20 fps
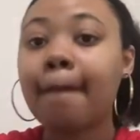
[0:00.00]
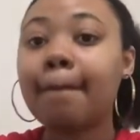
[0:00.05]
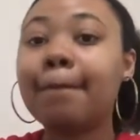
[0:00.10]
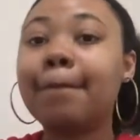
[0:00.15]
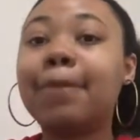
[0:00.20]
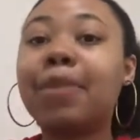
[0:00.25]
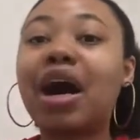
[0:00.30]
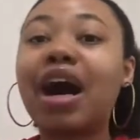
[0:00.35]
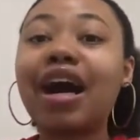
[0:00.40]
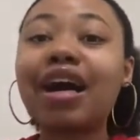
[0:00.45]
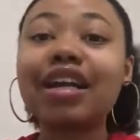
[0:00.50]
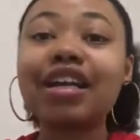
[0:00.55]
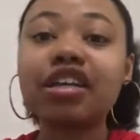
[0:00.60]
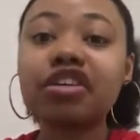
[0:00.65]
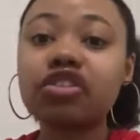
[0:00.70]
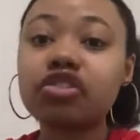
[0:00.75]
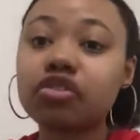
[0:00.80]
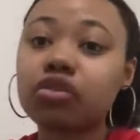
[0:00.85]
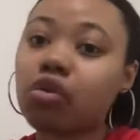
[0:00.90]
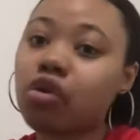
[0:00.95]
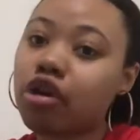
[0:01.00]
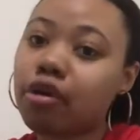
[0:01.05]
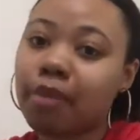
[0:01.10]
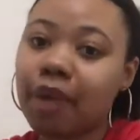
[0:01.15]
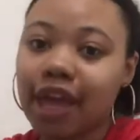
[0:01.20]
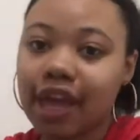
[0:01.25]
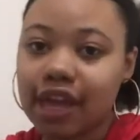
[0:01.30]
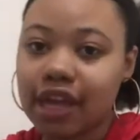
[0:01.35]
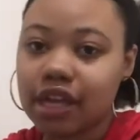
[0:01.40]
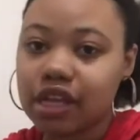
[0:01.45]
body
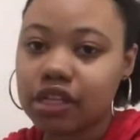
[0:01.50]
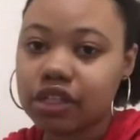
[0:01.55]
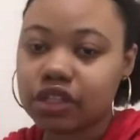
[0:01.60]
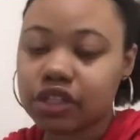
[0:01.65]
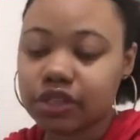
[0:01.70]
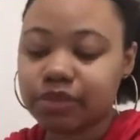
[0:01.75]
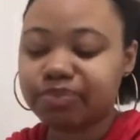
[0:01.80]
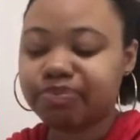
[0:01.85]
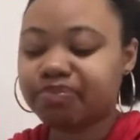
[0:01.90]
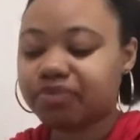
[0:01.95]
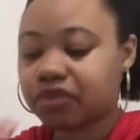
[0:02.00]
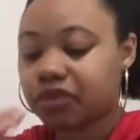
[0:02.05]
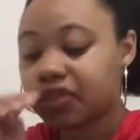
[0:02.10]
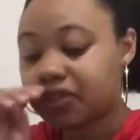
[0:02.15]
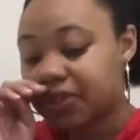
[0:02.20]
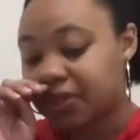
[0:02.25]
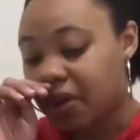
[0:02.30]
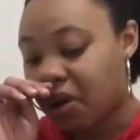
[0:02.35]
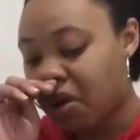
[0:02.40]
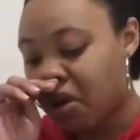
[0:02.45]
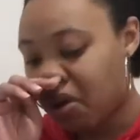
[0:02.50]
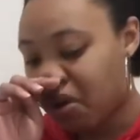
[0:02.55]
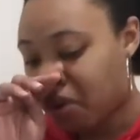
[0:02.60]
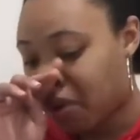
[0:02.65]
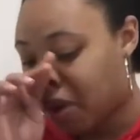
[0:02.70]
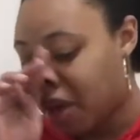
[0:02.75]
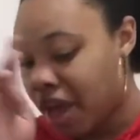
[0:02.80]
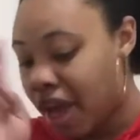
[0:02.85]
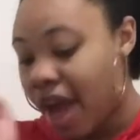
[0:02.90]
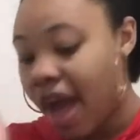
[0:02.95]
sorbets. So
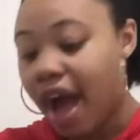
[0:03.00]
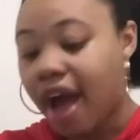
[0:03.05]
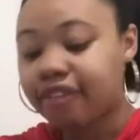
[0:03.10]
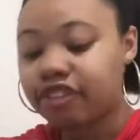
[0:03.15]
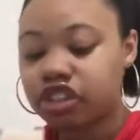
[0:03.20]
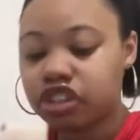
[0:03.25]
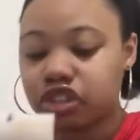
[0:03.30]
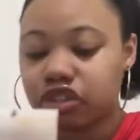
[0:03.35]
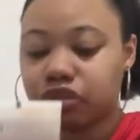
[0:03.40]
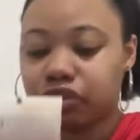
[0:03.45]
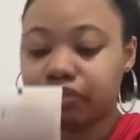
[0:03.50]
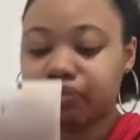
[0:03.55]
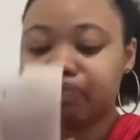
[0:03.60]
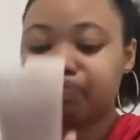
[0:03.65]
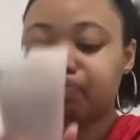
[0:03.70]
I have two.